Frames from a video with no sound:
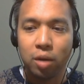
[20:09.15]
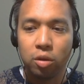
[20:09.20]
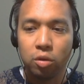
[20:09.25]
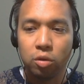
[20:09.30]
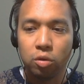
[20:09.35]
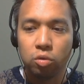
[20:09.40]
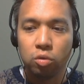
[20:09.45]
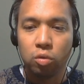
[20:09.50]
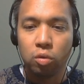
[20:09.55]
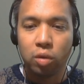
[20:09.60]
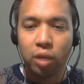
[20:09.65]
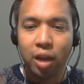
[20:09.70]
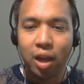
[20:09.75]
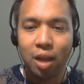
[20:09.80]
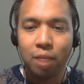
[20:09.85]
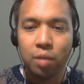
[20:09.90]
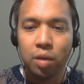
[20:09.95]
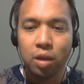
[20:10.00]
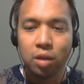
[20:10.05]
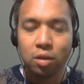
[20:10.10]
those who
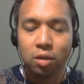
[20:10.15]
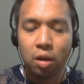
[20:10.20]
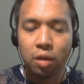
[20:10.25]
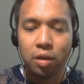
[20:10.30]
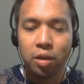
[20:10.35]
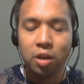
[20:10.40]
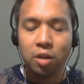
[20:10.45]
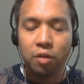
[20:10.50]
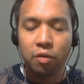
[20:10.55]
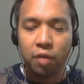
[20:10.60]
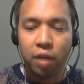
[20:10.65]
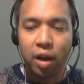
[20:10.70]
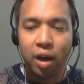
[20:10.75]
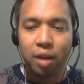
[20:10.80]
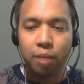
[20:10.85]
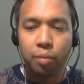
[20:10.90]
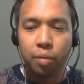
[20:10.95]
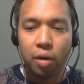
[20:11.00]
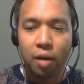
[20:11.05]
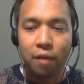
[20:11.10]
claimed they saw the
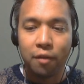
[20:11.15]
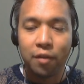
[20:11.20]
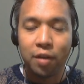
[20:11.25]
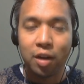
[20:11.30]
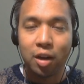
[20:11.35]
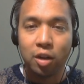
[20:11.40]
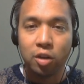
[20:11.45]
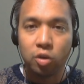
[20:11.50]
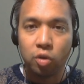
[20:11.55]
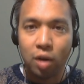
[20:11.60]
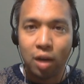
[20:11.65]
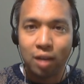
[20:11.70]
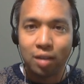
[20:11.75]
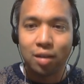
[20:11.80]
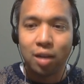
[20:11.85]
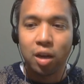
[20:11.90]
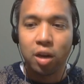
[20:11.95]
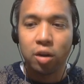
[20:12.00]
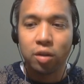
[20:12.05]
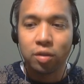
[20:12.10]
divine prophet
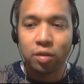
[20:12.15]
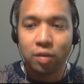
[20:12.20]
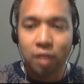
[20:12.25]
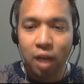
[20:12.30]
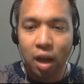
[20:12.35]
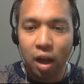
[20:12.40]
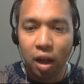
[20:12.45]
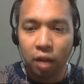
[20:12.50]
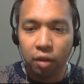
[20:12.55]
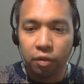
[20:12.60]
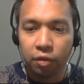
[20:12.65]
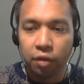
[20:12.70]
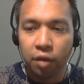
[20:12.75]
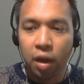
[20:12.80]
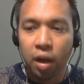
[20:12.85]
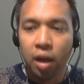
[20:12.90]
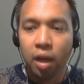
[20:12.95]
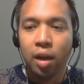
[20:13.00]
Andraste herself